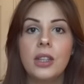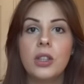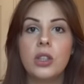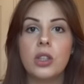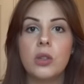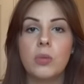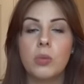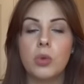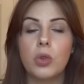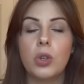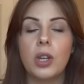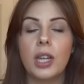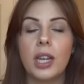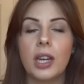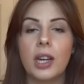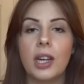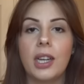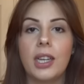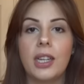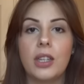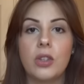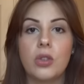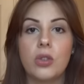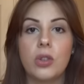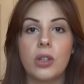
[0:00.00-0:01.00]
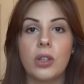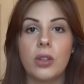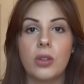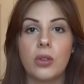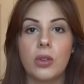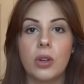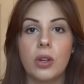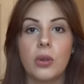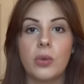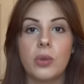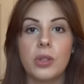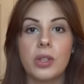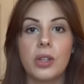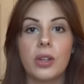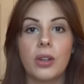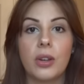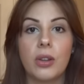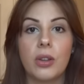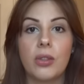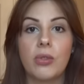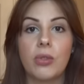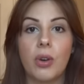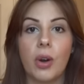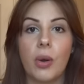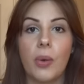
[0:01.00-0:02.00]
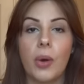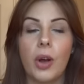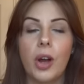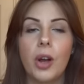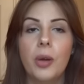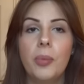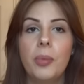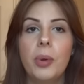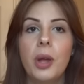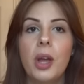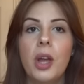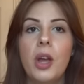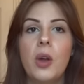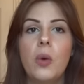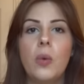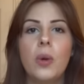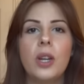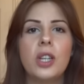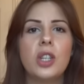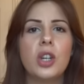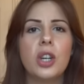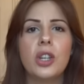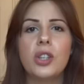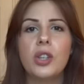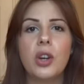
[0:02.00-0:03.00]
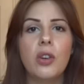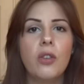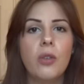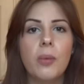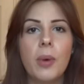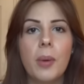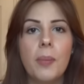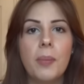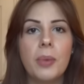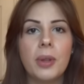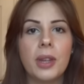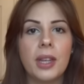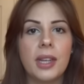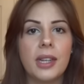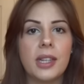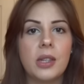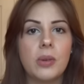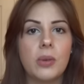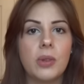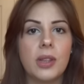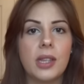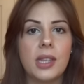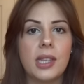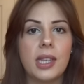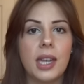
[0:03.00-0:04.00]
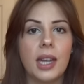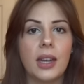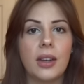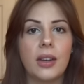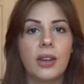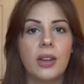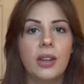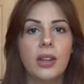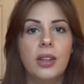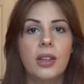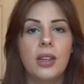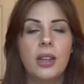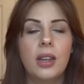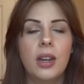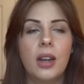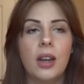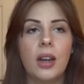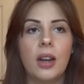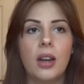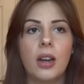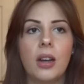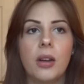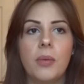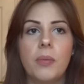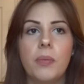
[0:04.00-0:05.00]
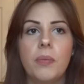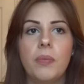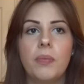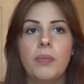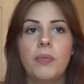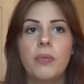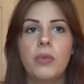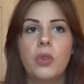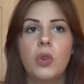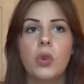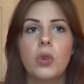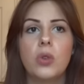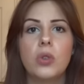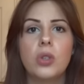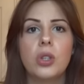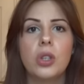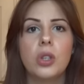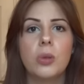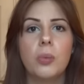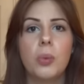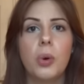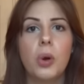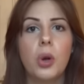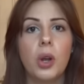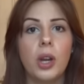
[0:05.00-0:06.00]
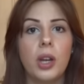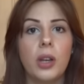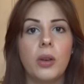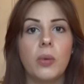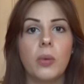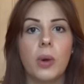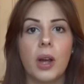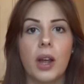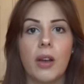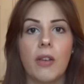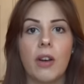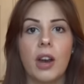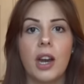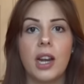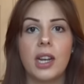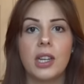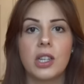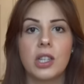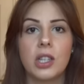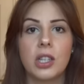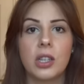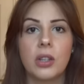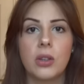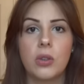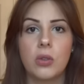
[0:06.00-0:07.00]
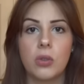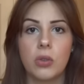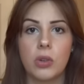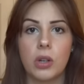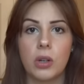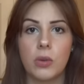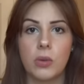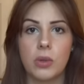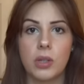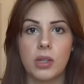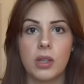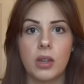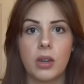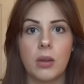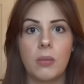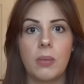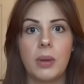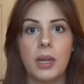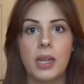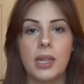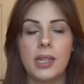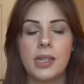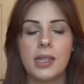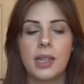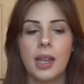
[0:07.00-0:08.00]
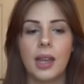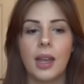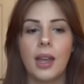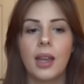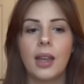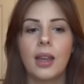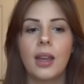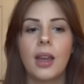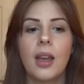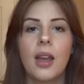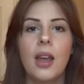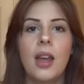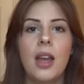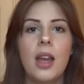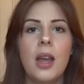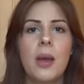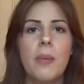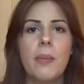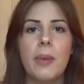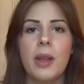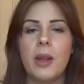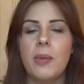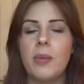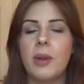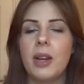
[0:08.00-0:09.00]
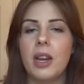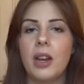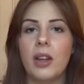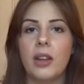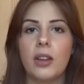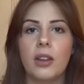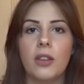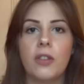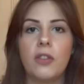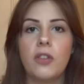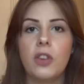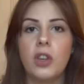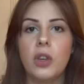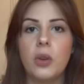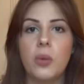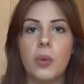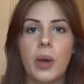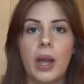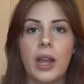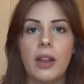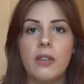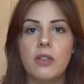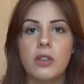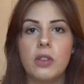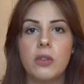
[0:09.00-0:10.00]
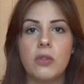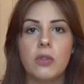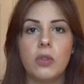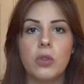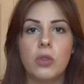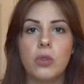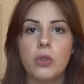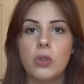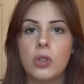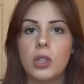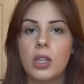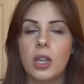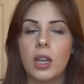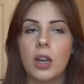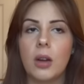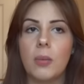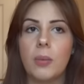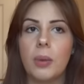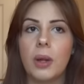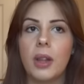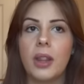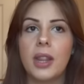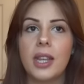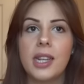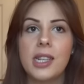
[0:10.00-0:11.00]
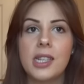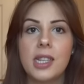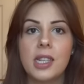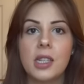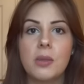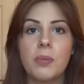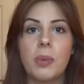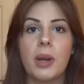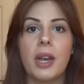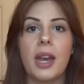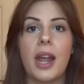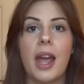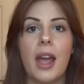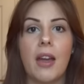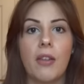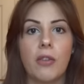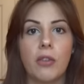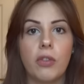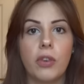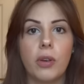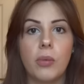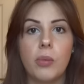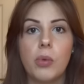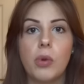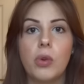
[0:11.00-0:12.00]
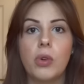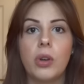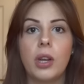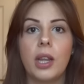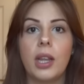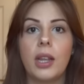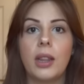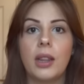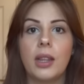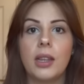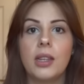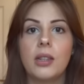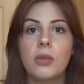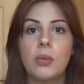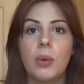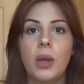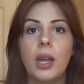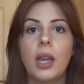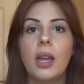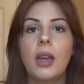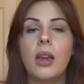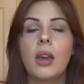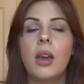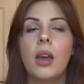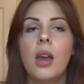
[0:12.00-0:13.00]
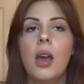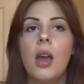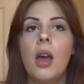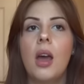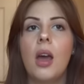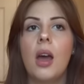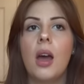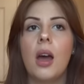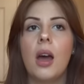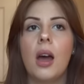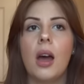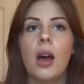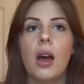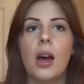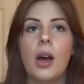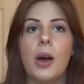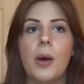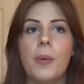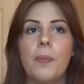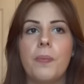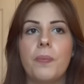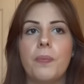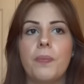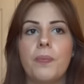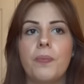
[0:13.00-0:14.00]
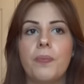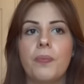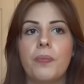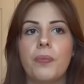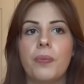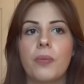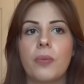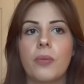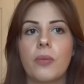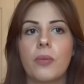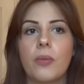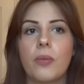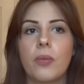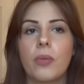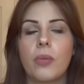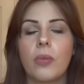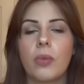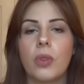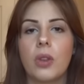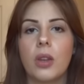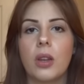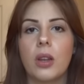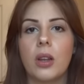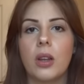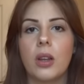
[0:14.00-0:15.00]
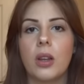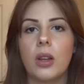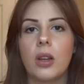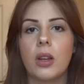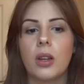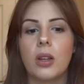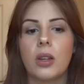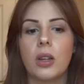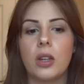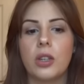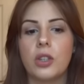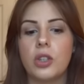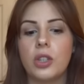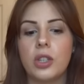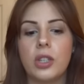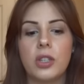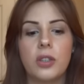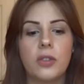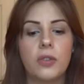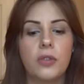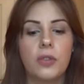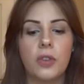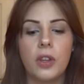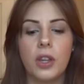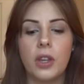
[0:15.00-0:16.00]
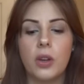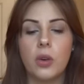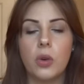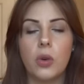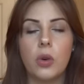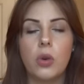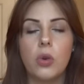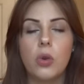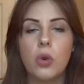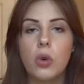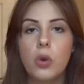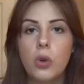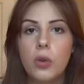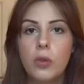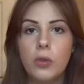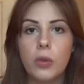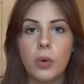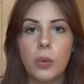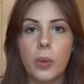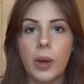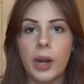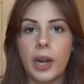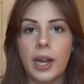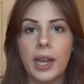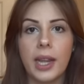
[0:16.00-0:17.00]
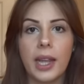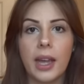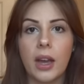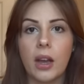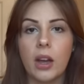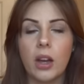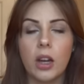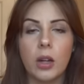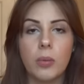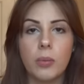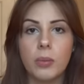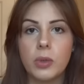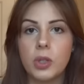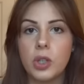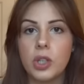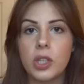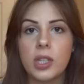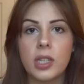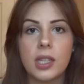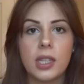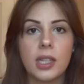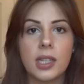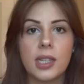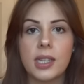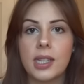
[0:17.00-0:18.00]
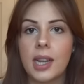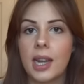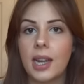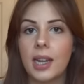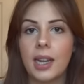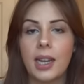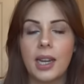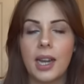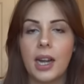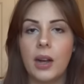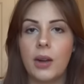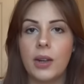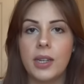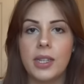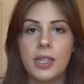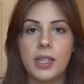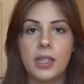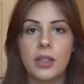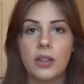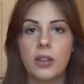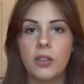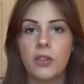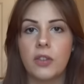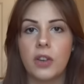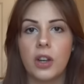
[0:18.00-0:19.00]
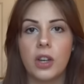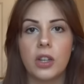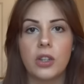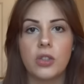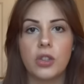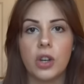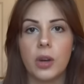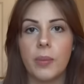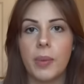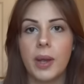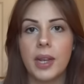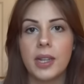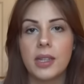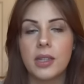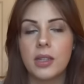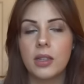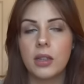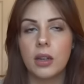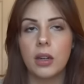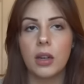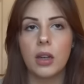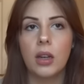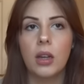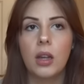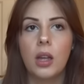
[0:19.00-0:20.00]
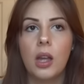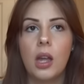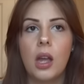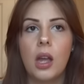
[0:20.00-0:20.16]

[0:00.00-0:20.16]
This morning I literally thought I was going to throw up, which I don't remember this with Sienna, um, not to the point where I actually thought I was going to be sick, maybe like a few waves of nausea, but this has been every morning this week. Um, I just feel awful when I get up, just exactly how I did in the first trimester.